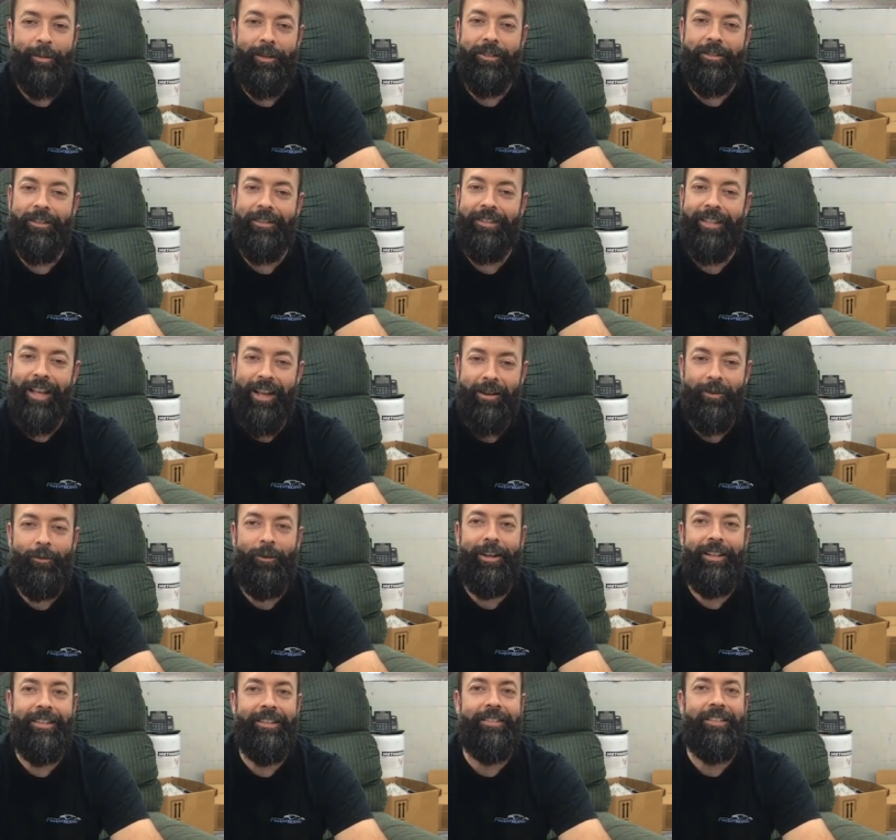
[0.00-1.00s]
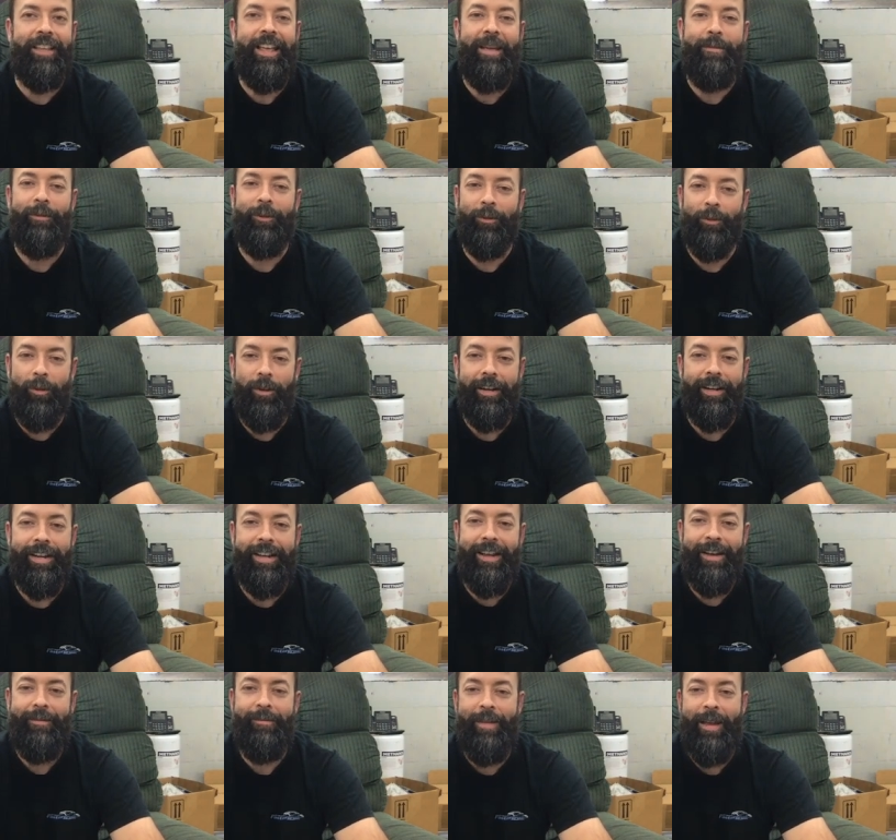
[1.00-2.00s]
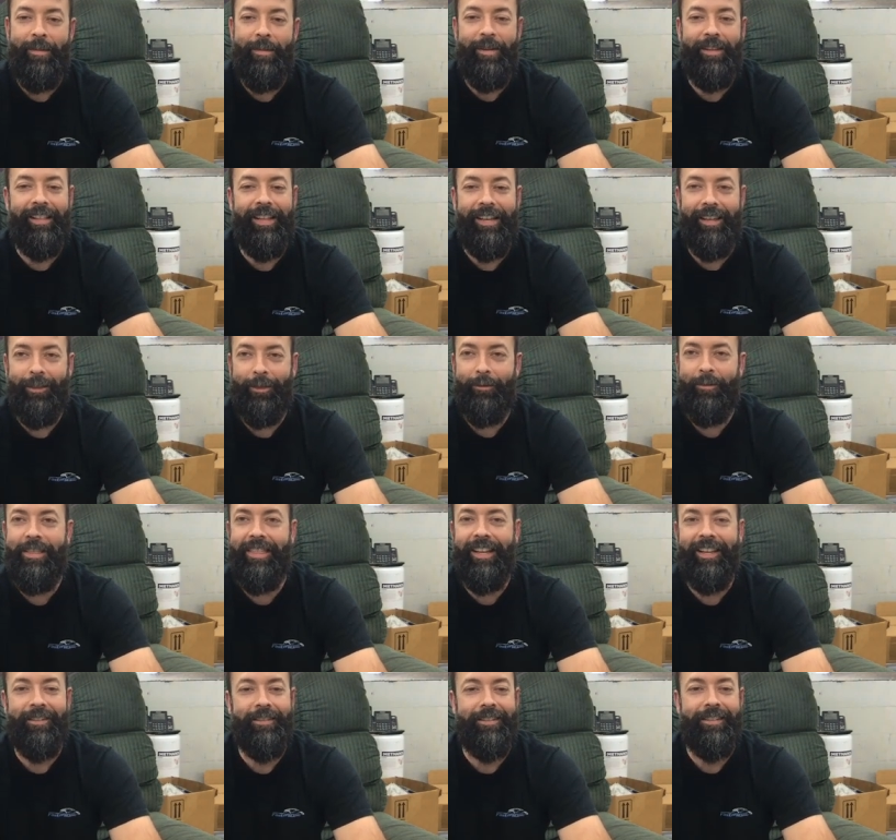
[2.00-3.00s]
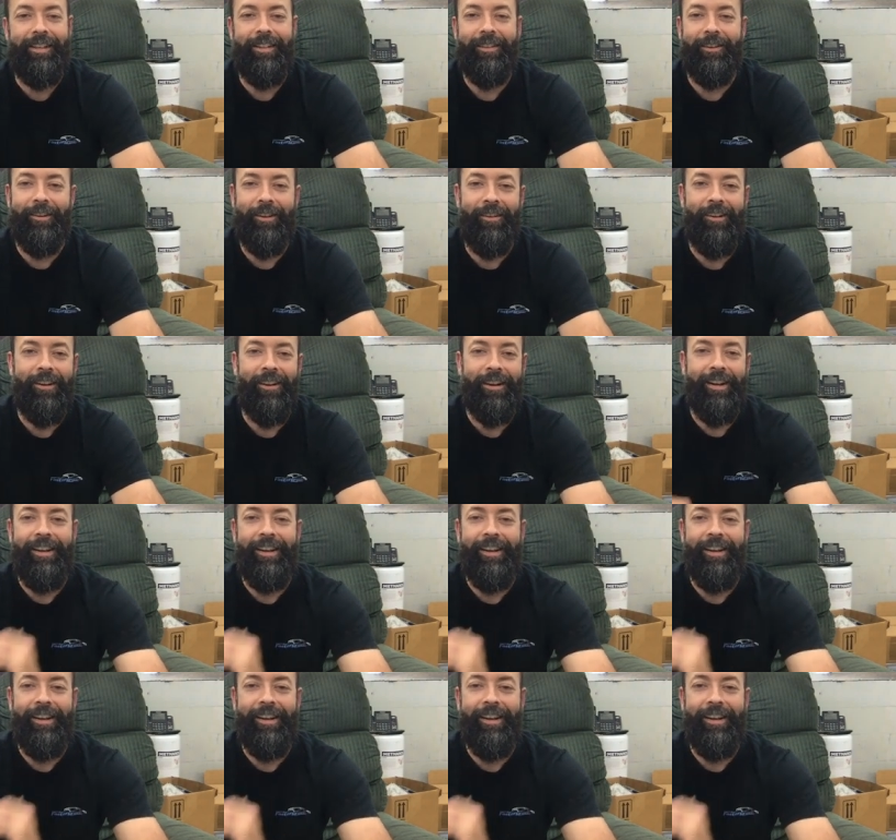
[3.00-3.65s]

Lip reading: it's just not quite the same as wadding up maybe like a $3,000 car.